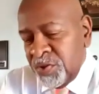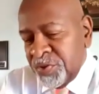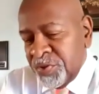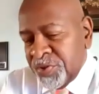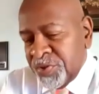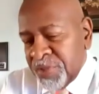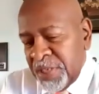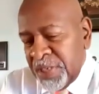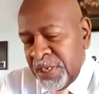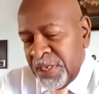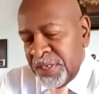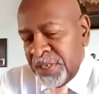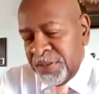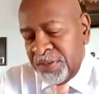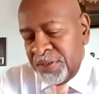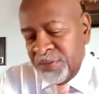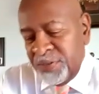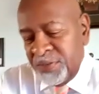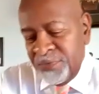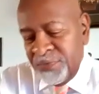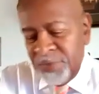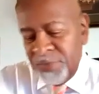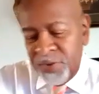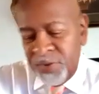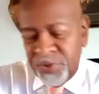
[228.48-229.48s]
said
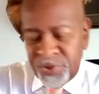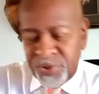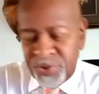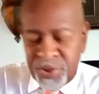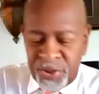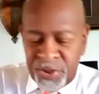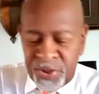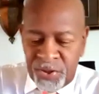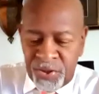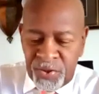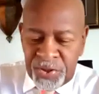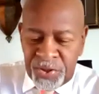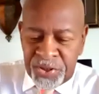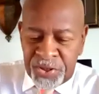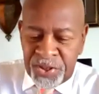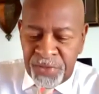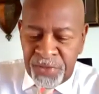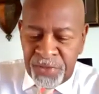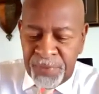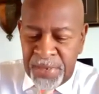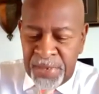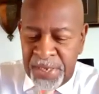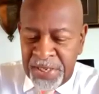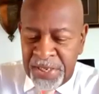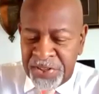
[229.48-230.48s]
first you used
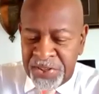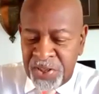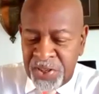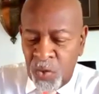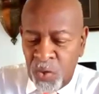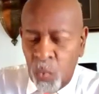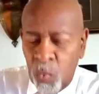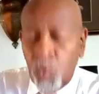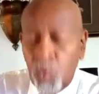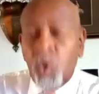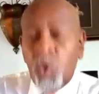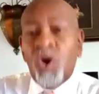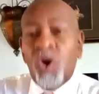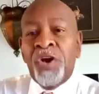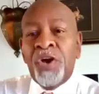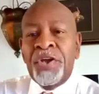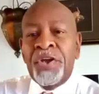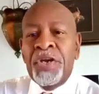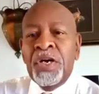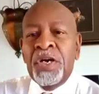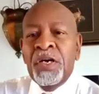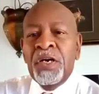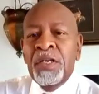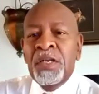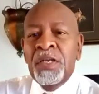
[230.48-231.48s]
him as a
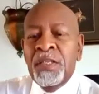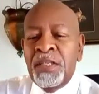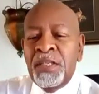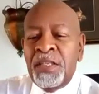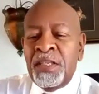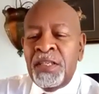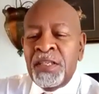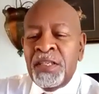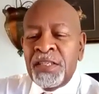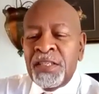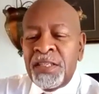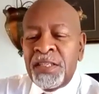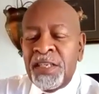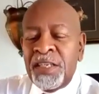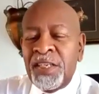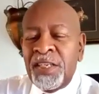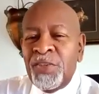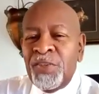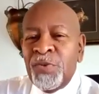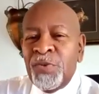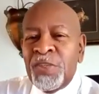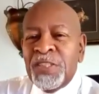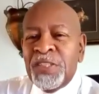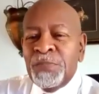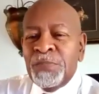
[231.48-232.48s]
warrior. Can
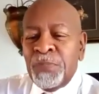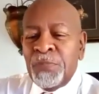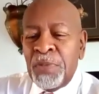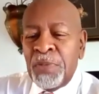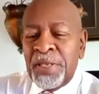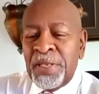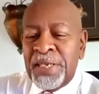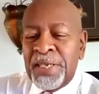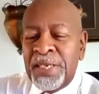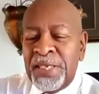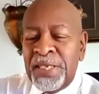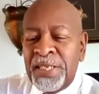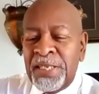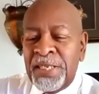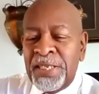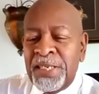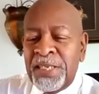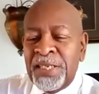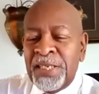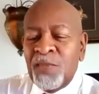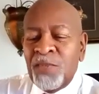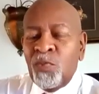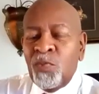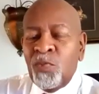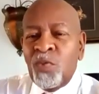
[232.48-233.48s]
you explain
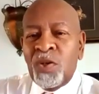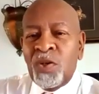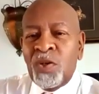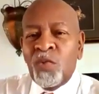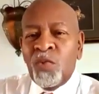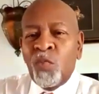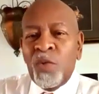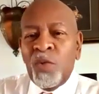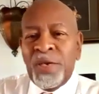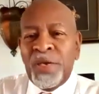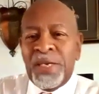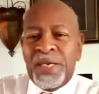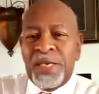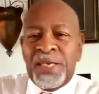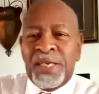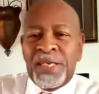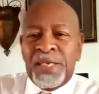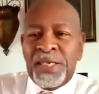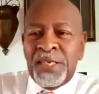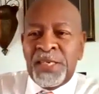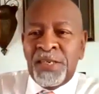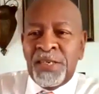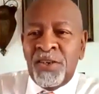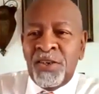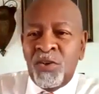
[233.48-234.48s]
in what
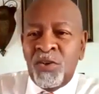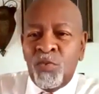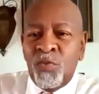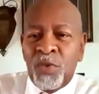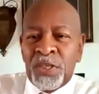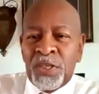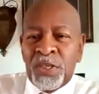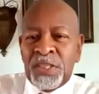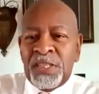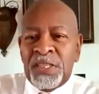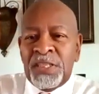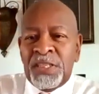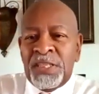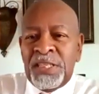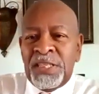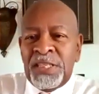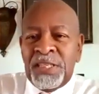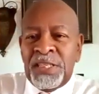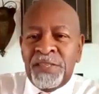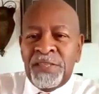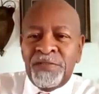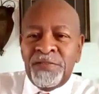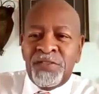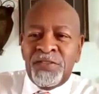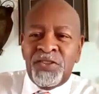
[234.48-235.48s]
way or what
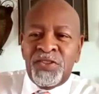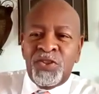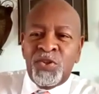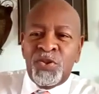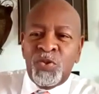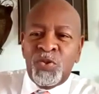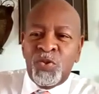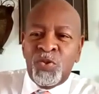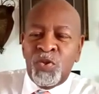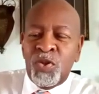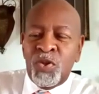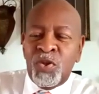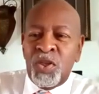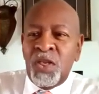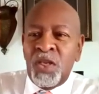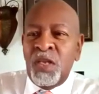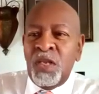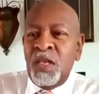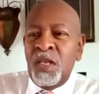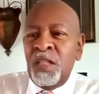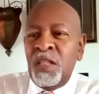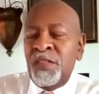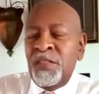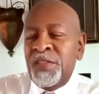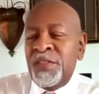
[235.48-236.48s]
gives you
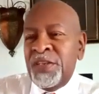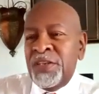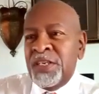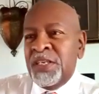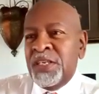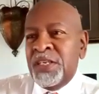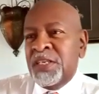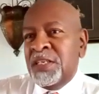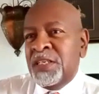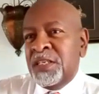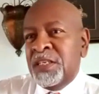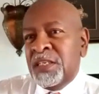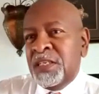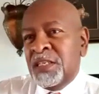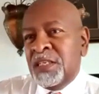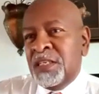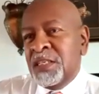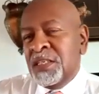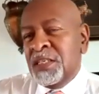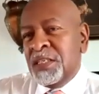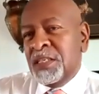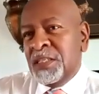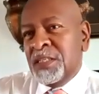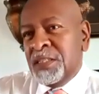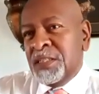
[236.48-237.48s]
the
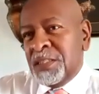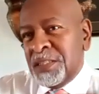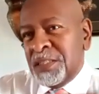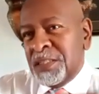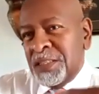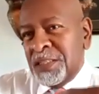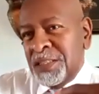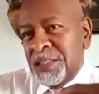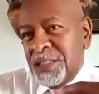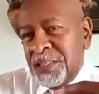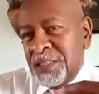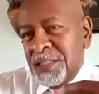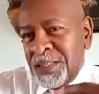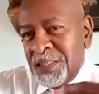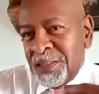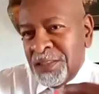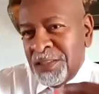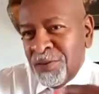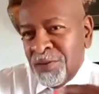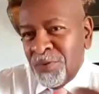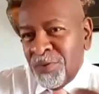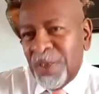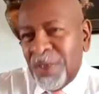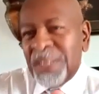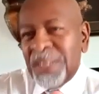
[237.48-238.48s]

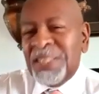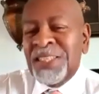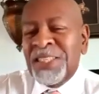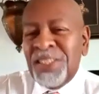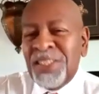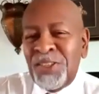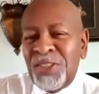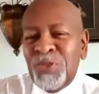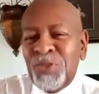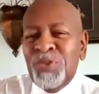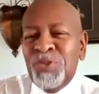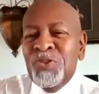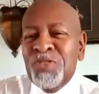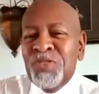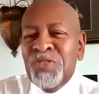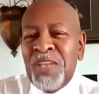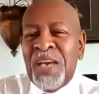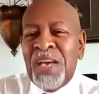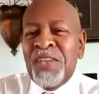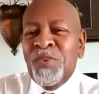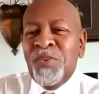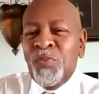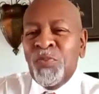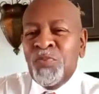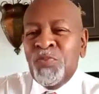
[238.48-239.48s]
right to use
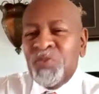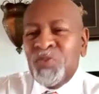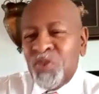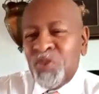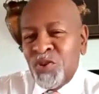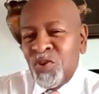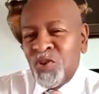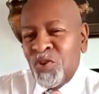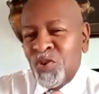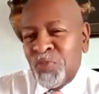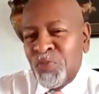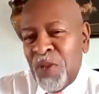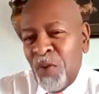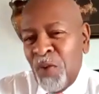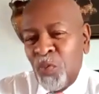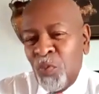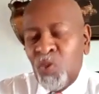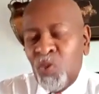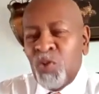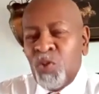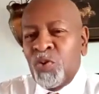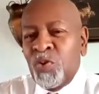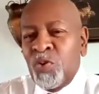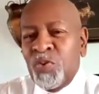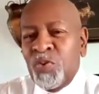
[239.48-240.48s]
that term, that word,